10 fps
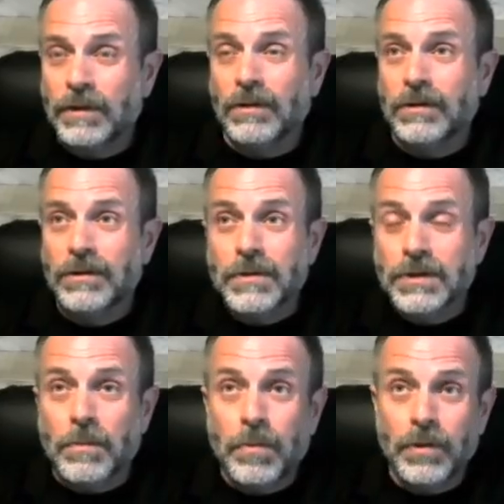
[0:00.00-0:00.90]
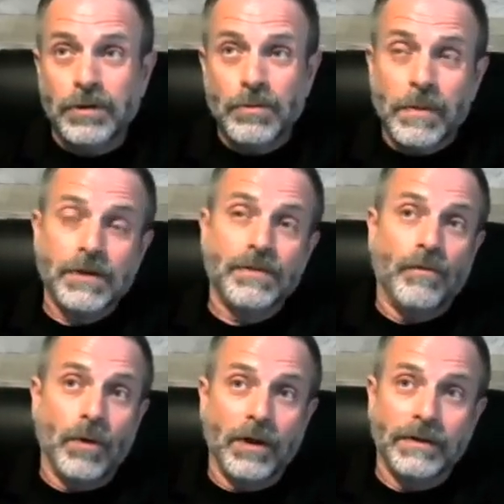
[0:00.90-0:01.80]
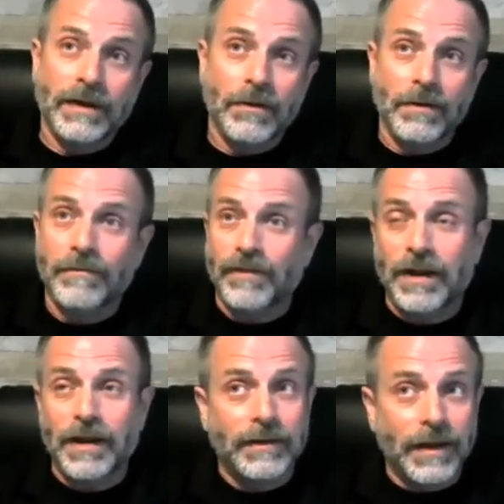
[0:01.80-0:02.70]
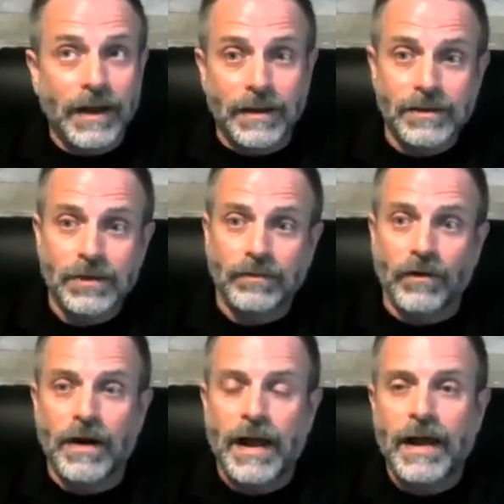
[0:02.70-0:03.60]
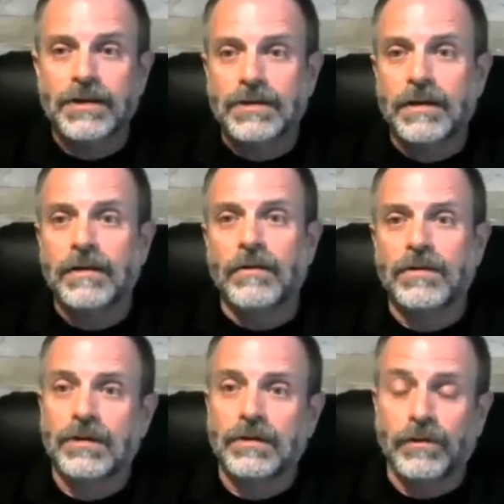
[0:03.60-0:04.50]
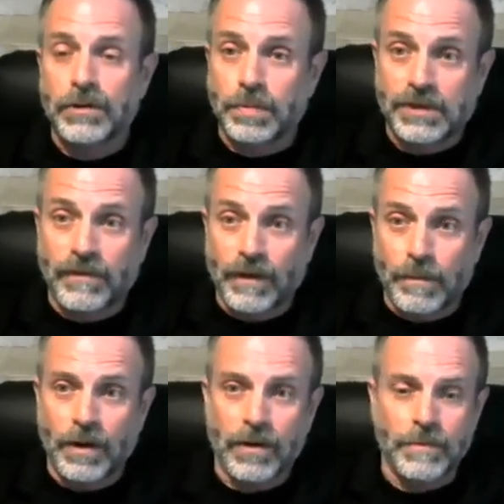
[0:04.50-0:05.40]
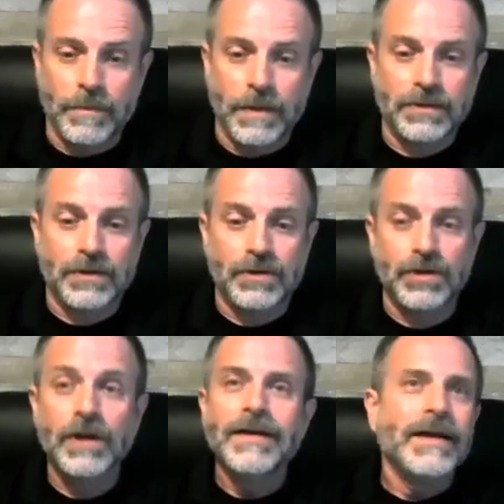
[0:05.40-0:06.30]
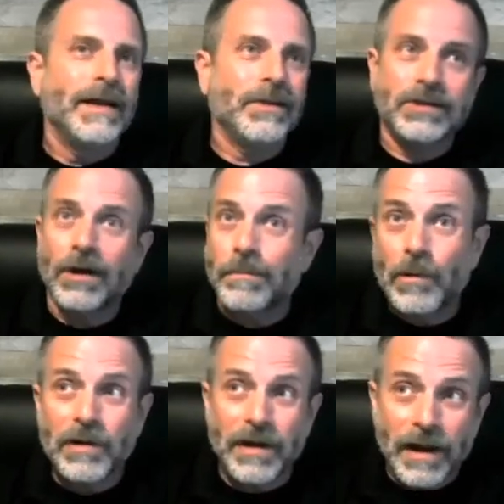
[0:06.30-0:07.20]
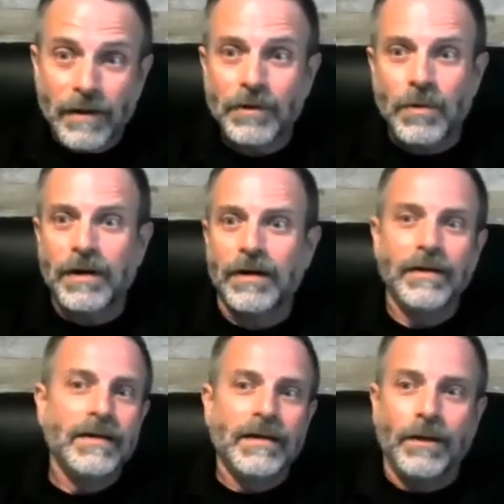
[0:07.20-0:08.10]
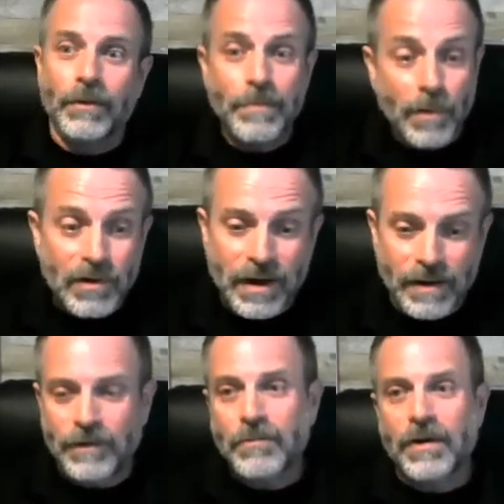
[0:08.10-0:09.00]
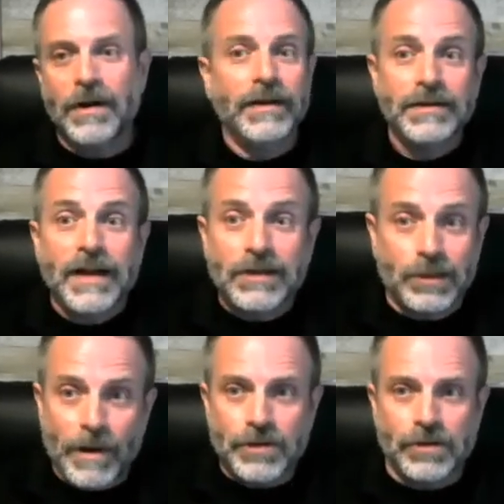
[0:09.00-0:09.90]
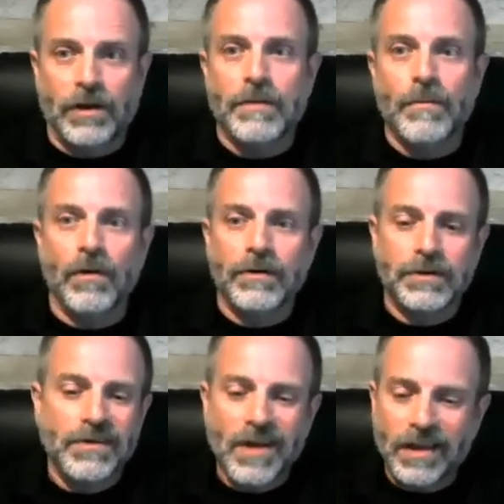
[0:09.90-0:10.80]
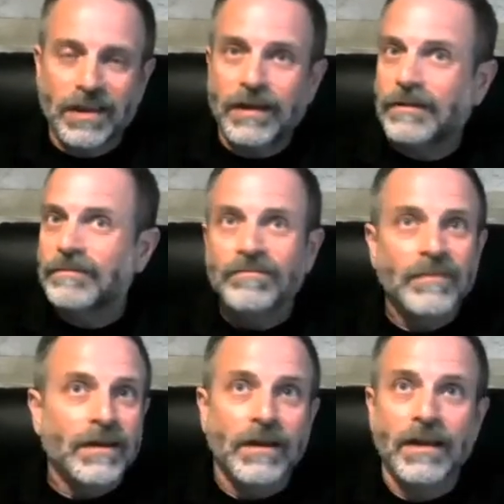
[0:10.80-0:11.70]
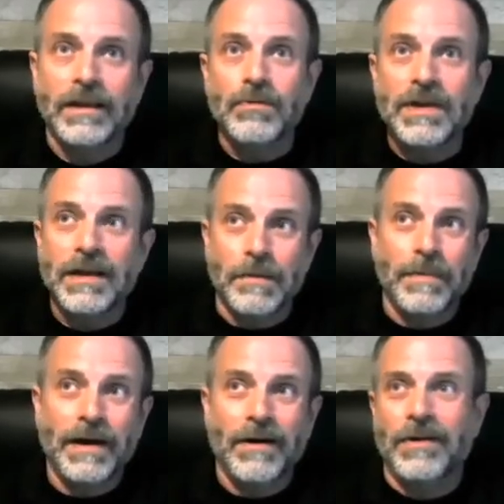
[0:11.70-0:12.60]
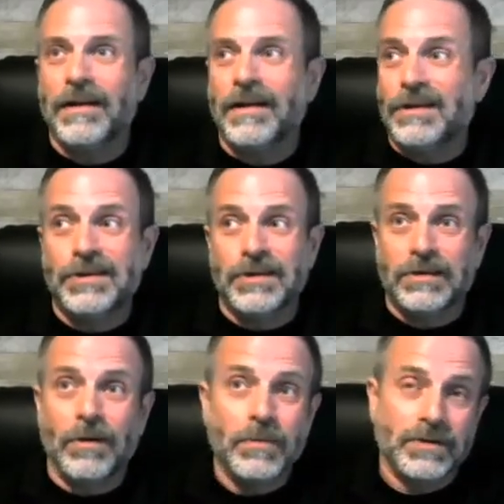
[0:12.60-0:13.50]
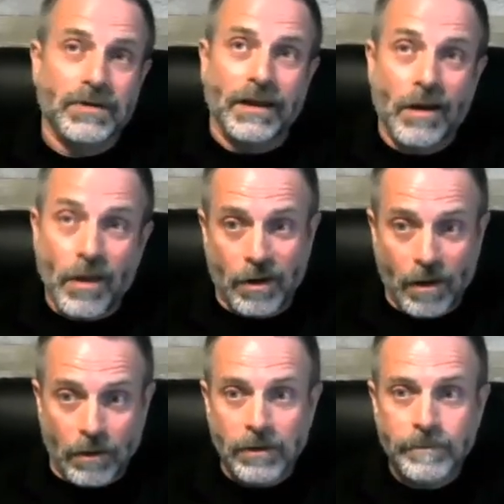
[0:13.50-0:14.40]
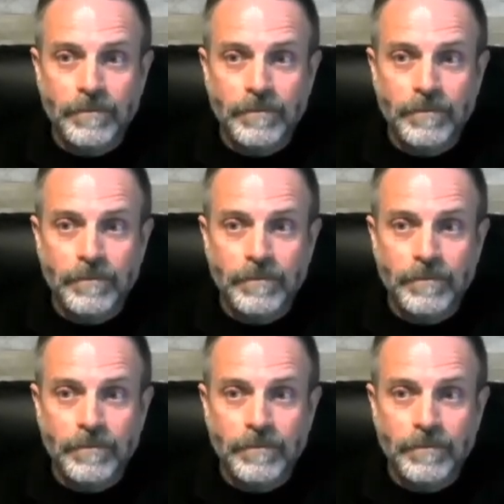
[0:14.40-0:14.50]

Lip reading: they'll do is they'll put too much foil down and forget that, hey, this is for an accent or this is for a specific part of the message. And they'll start putting it everywhere. And when you put it everywhere, it's not special anymore. There's nothing unique about it. It's just almost like another color.